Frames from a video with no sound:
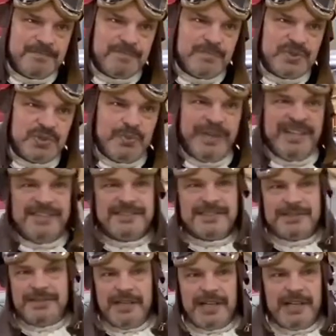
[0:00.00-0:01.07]
Sweden's
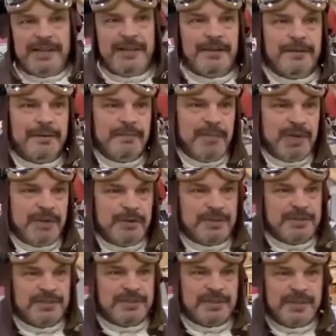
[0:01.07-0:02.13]
good luck
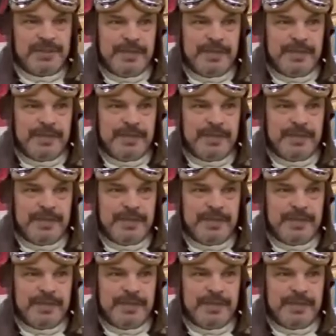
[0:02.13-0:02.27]
because